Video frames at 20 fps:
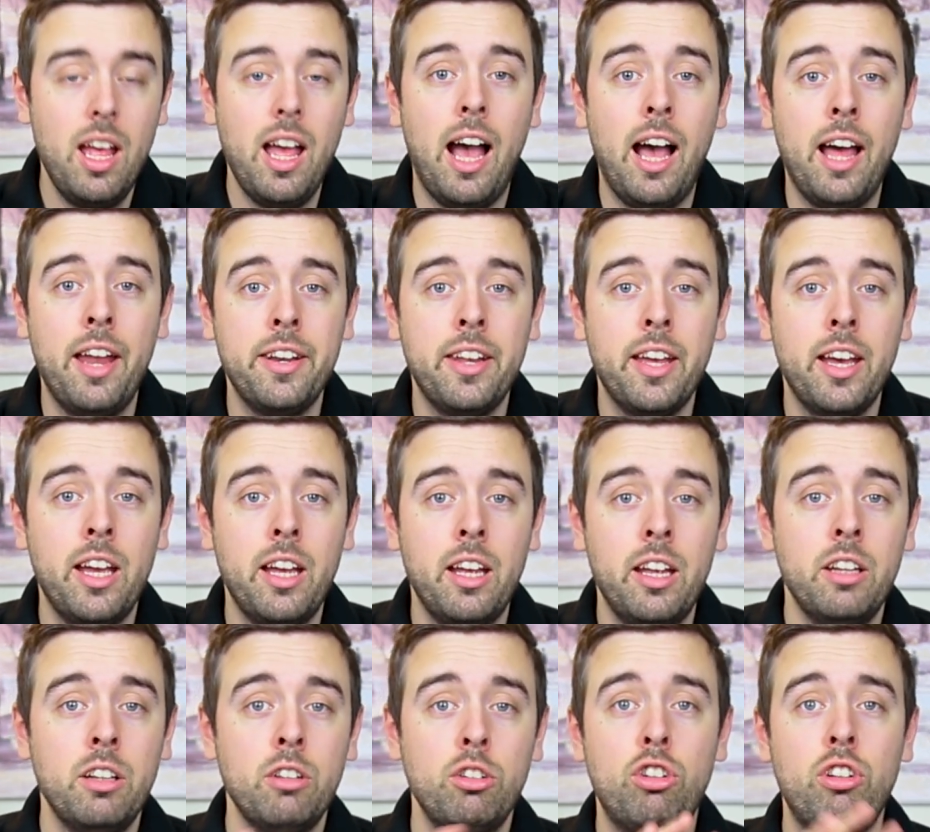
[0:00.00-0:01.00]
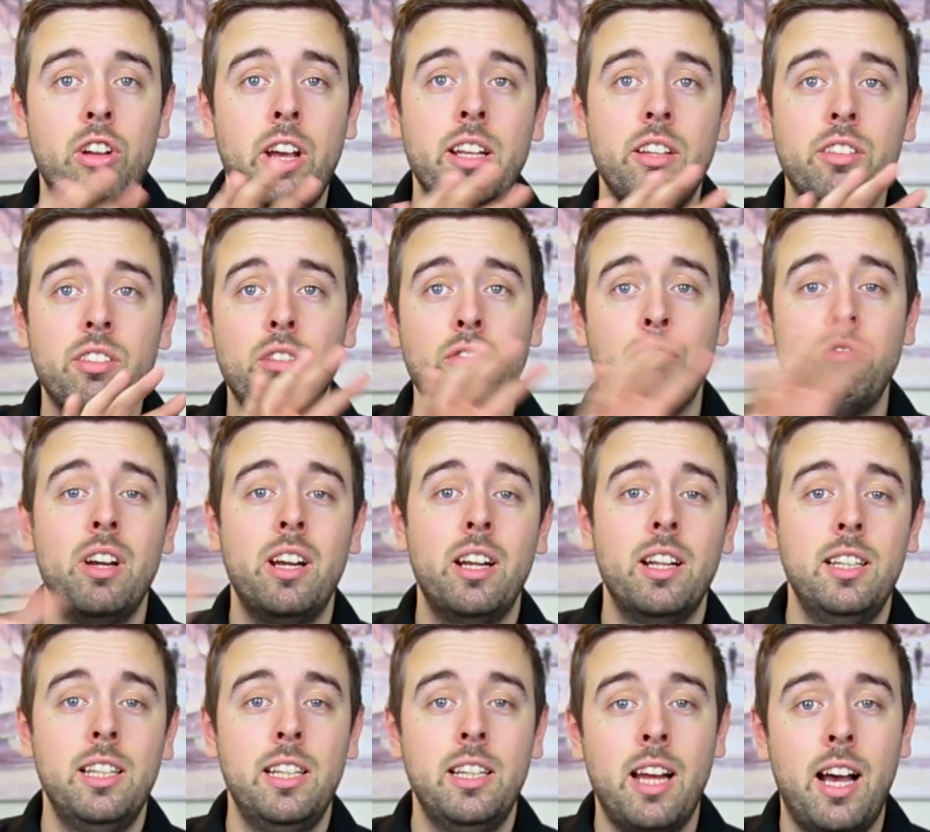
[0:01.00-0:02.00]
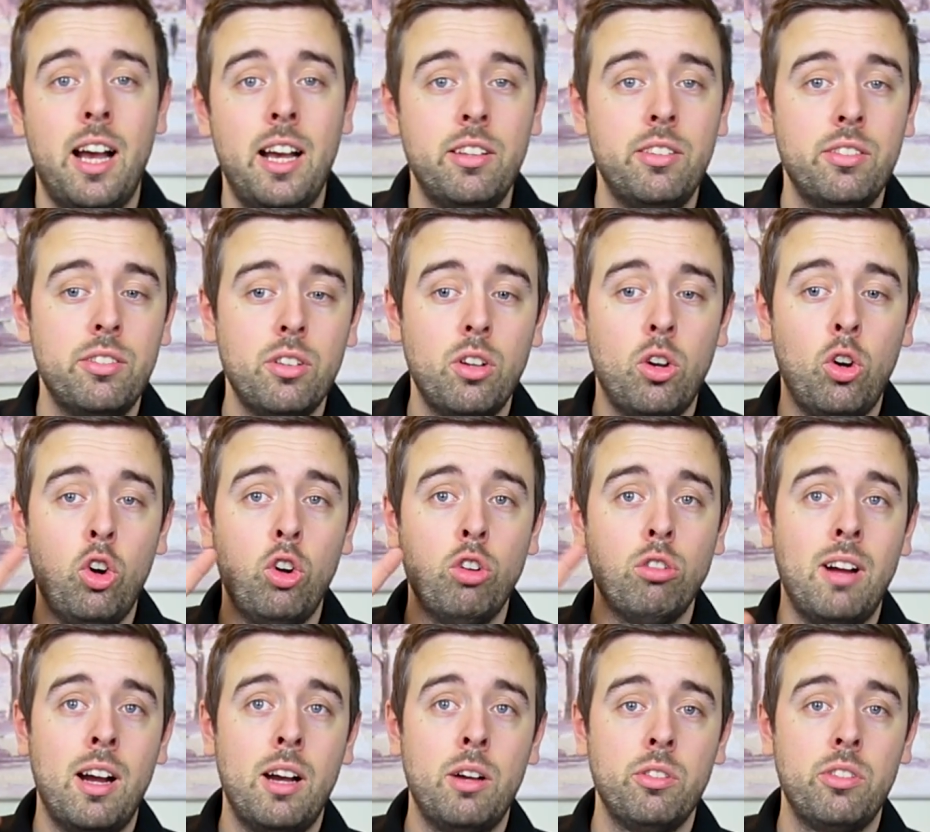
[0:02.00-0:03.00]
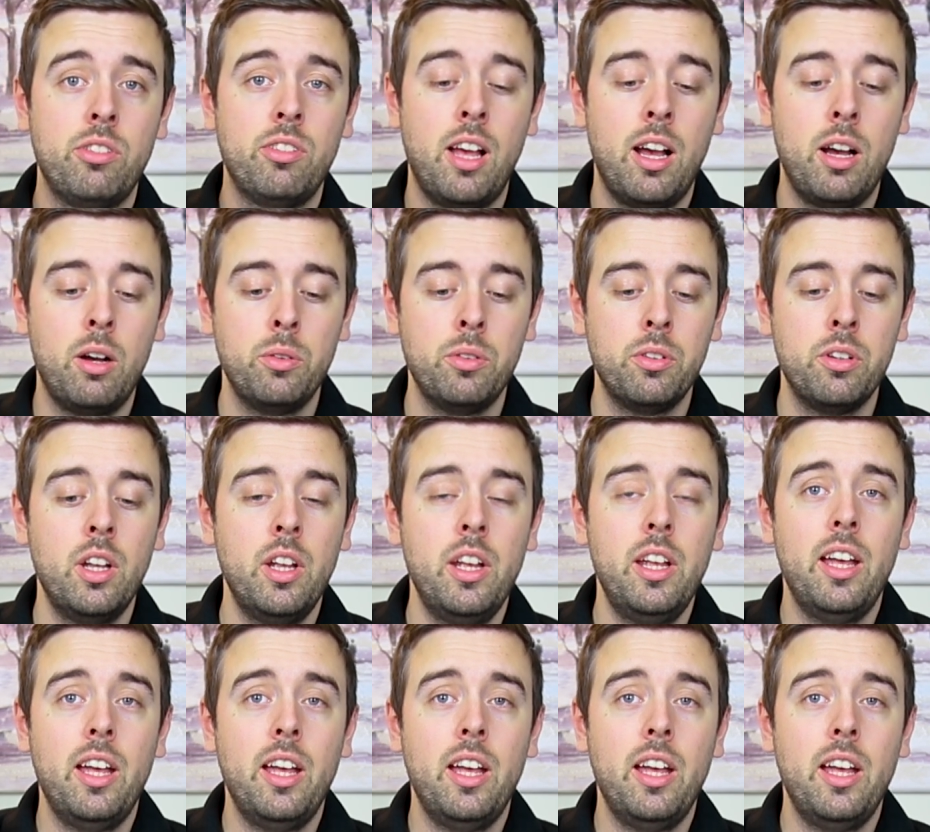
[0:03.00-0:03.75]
and it creates a really nice all-round sound,